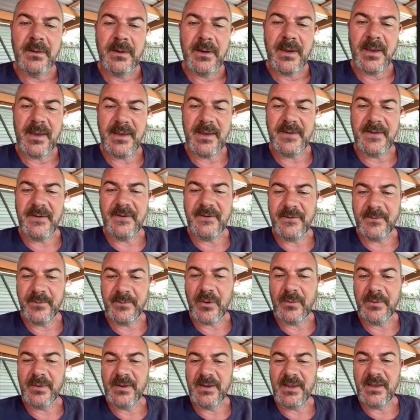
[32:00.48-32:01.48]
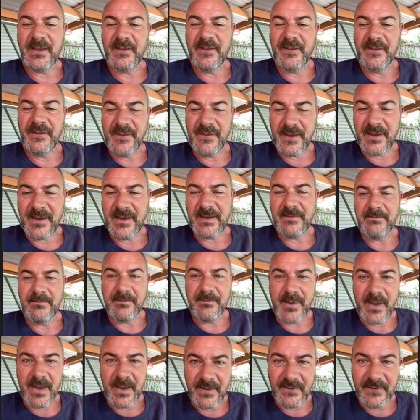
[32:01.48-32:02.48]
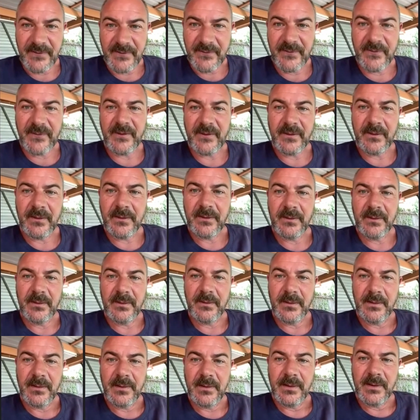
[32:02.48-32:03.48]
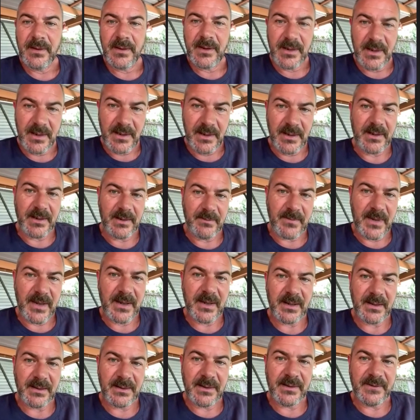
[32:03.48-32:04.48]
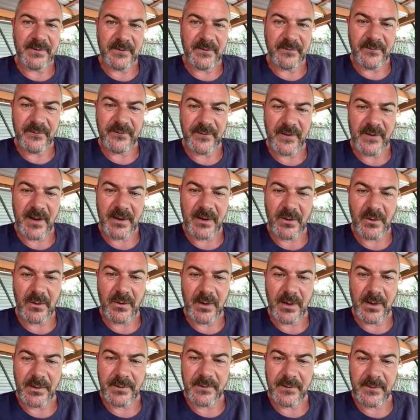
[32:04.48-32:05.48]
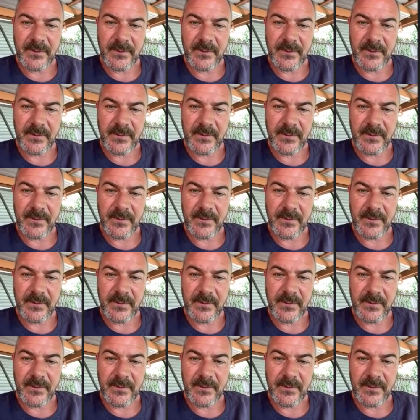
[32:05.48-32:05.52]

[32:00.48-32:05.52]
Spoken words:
Heat is probably the best healing mechanism for that client.